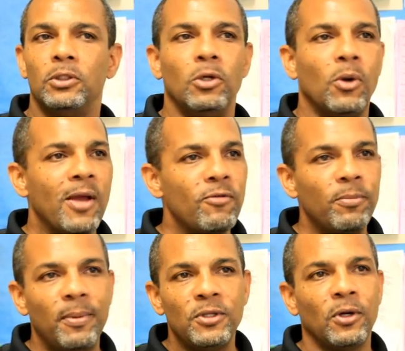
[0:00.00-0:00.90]

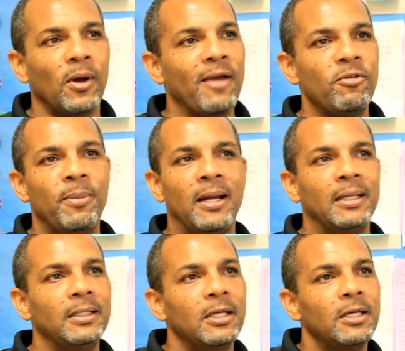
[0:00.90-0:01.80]

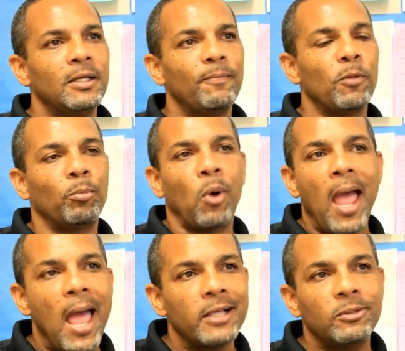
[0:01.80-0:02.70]
Everybody
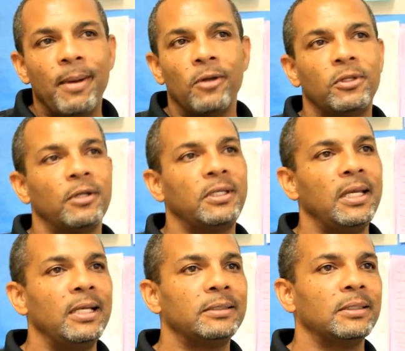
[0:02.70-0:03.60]
brags about their
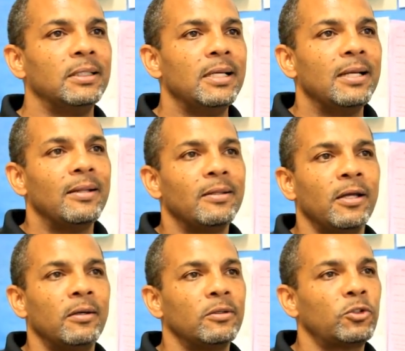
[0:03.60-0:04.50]
kids and
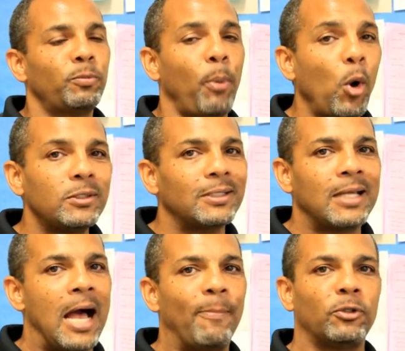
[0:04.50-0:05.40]
their sports
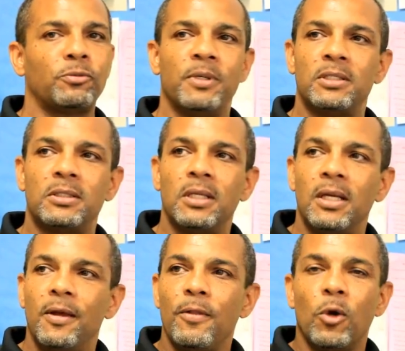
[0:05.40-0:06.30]
accomplishments
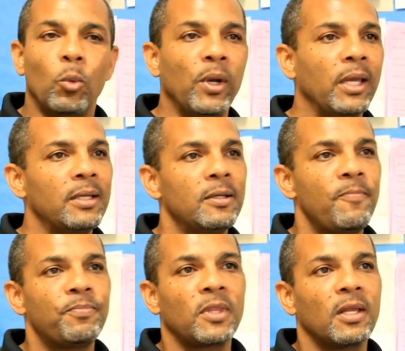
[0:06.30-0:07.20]
when
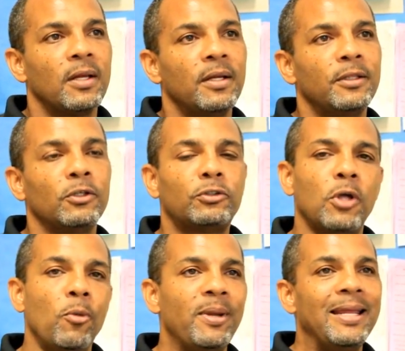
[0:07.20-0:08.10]
there's
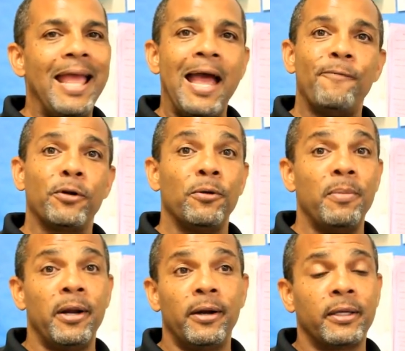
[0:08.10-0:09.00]
so many African
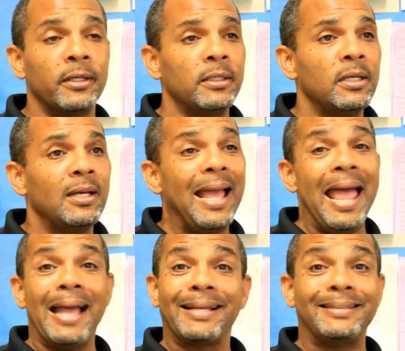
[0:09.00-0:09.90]
American
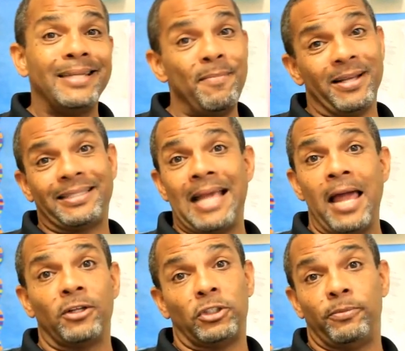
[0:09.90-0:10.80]
academic
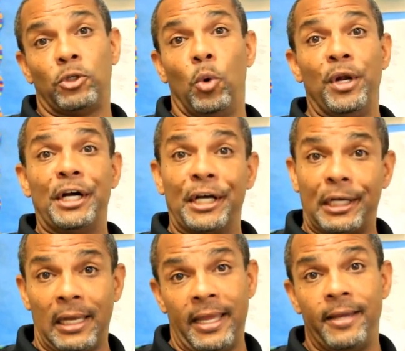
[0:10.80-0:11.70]
scholarships going
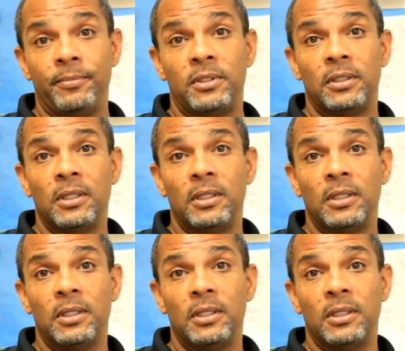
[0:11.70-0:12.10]
unclaimed.